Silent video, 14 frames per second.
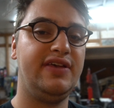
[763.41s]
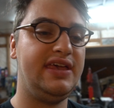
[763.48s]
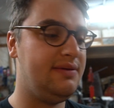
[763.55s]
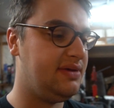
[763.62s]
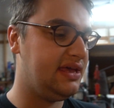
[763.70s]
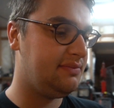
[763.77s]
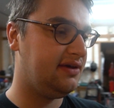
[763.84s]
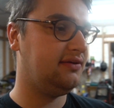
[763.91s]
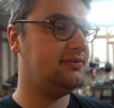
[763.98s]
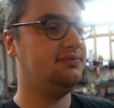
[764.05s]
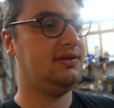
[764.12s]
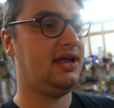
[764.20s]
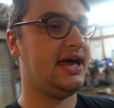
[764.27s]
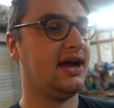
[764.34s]
He beat me
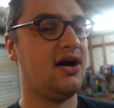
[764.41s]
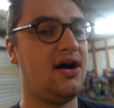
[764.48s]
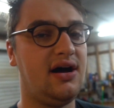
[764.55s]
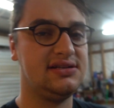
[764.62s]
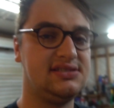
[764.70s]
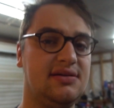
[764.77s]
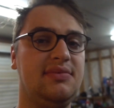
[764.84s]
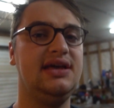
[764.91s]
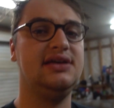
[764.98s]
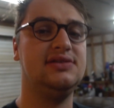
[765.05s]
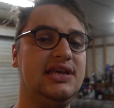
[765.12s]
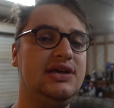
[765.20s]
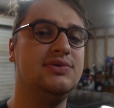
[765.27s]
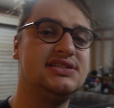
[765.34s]
awesome.
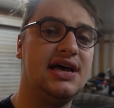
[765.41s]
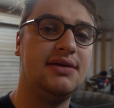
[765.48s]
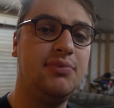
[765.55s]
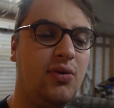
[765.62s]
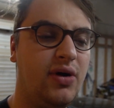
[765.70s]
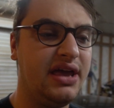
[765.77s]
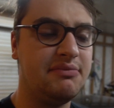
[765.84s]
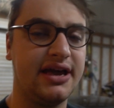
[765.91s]
He was on point.